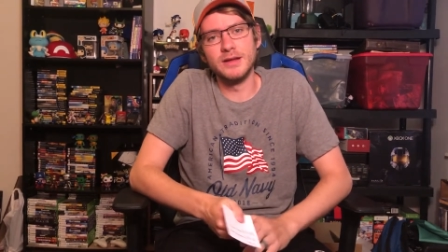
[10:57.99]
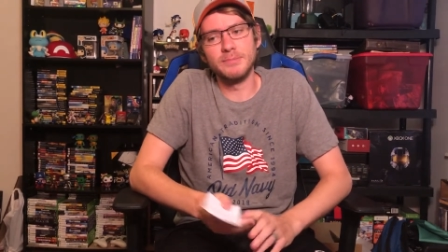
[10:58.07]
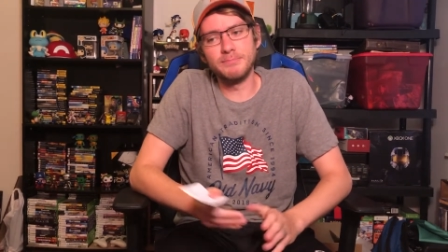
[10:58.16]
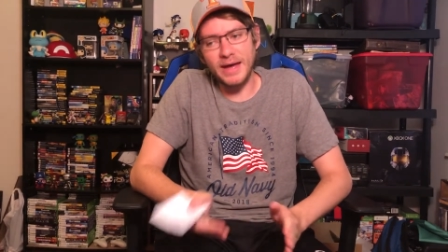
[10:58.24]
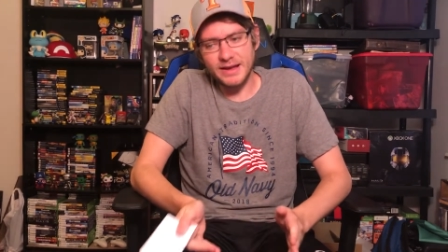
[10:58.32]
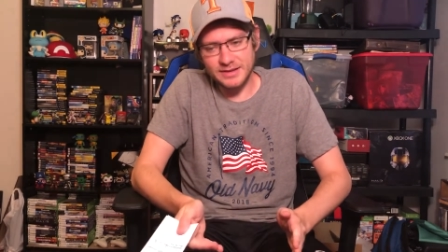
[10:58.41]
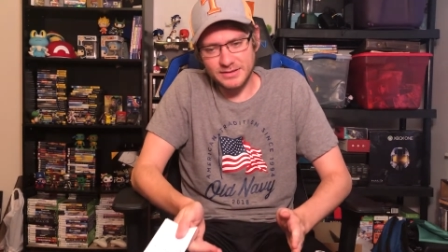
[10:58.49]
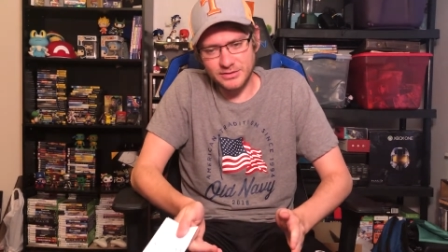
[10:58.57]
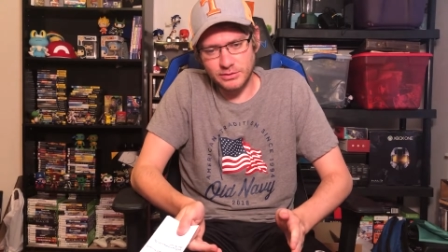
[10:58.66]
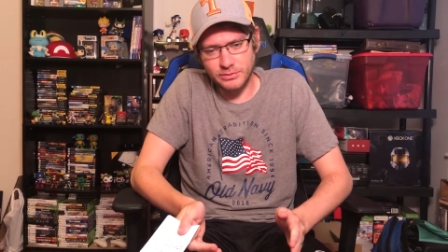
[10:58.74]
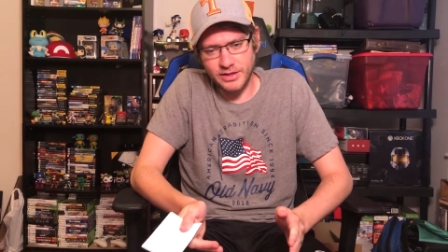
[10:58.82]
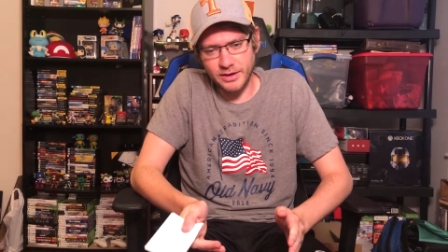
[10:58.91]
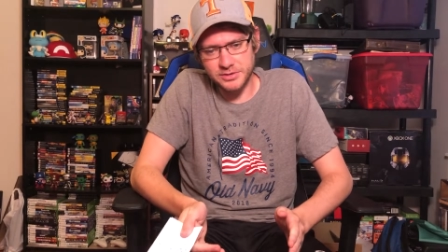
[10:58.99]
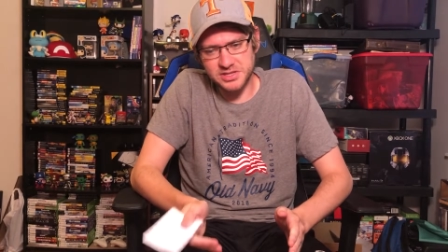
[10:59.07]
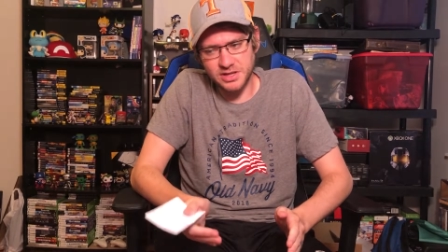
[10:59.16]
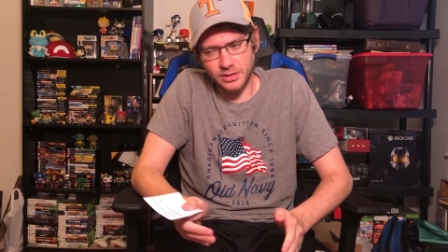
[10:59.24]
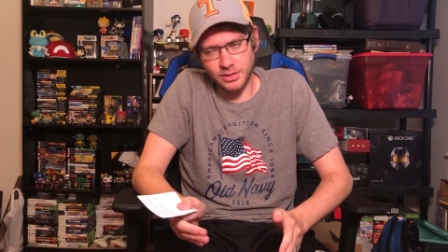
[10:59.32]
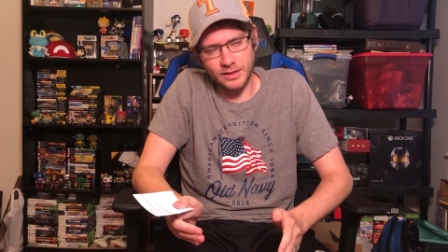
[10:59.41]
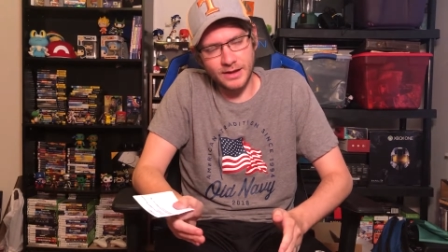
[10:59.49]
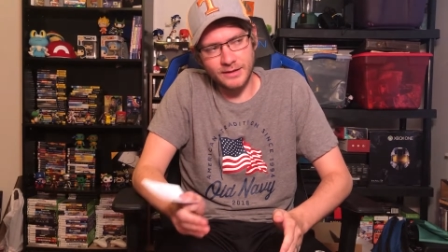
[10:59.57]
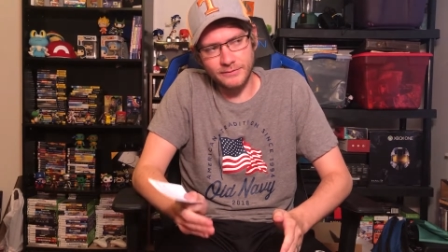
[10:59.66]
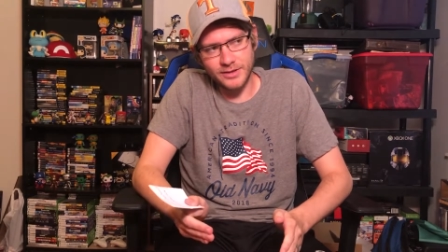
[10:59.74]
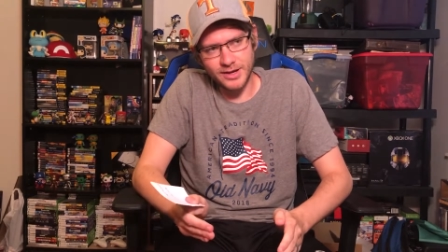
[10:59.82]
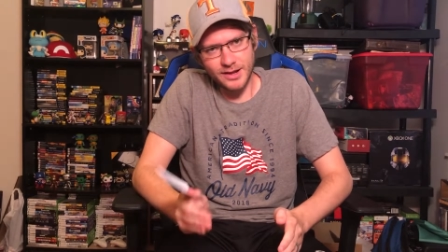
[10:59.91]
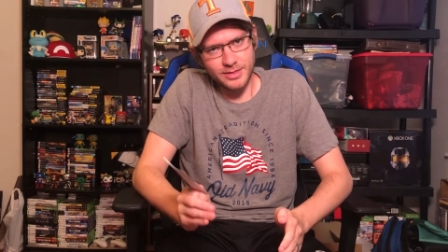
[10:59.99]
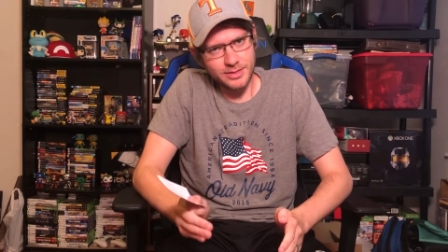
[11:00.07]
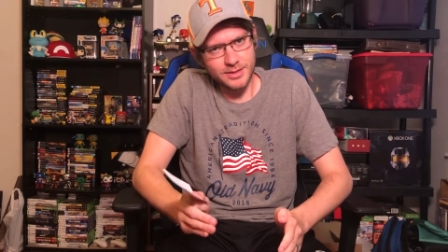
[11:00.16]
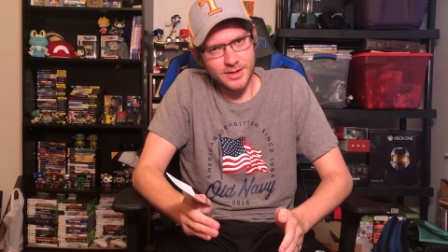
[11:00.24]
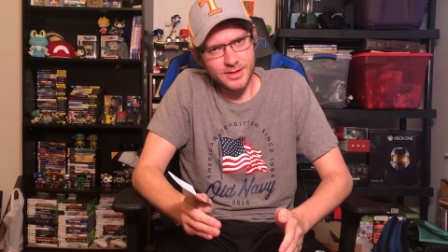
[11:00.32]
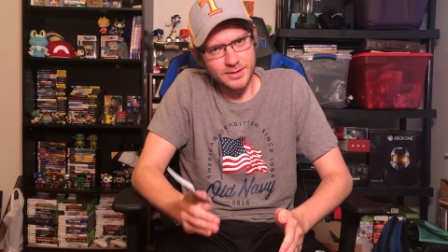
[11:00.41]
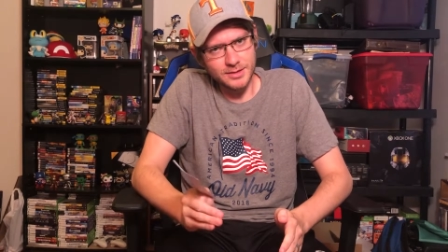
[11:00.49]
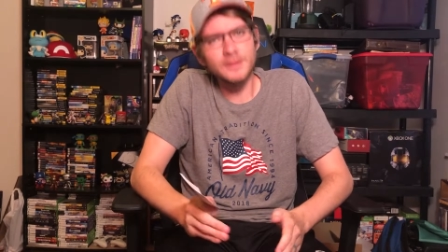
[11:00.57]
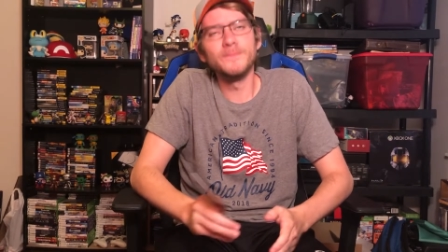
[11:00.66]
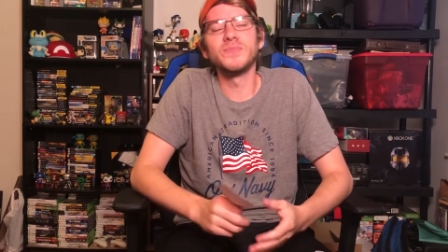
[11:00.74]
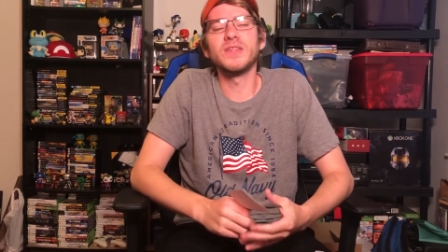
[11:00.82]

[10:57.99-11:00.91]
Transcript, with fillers: back in two thousand eleven, I think,